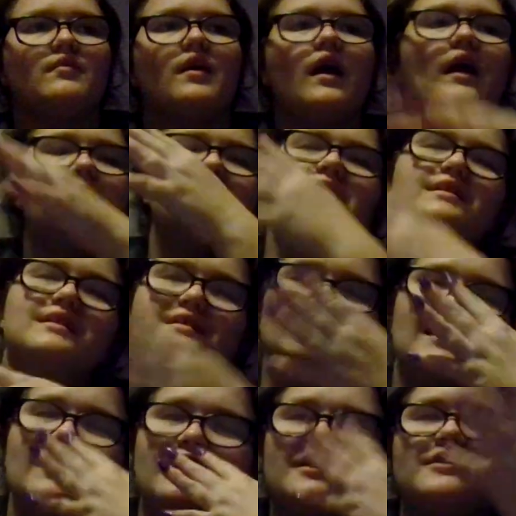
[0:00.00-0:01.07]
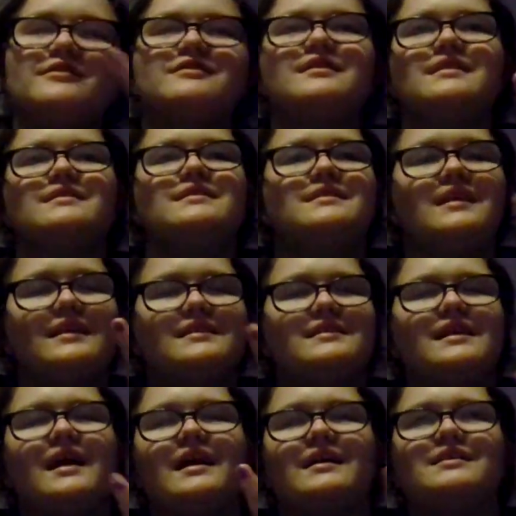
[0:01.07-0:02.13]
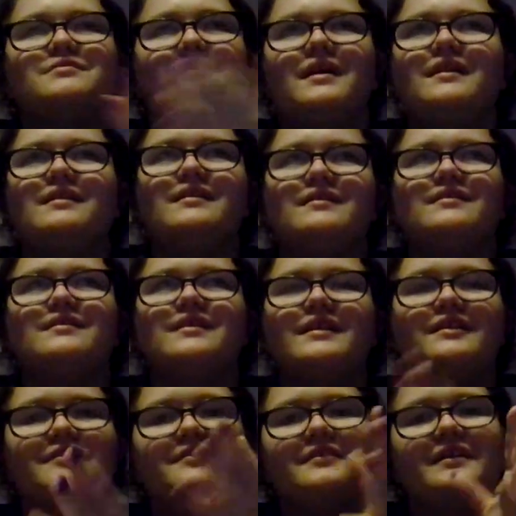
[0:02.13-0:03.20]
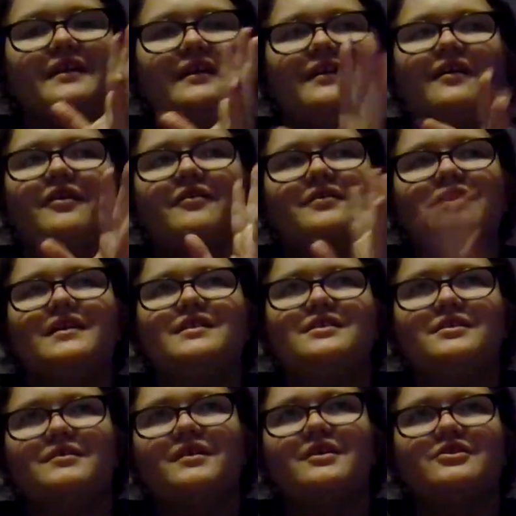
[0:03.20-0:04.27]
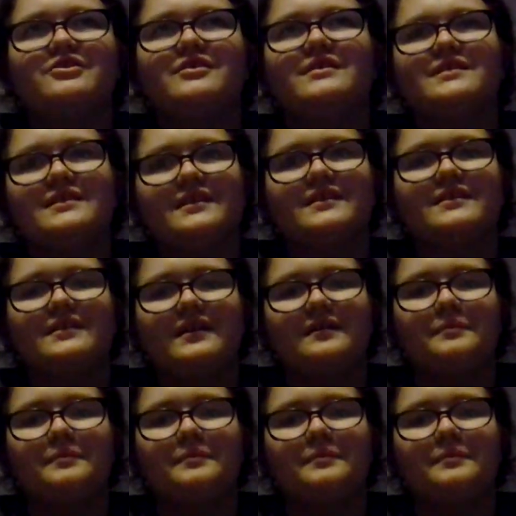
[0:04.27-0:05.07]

I drama is a huge success when literally only 260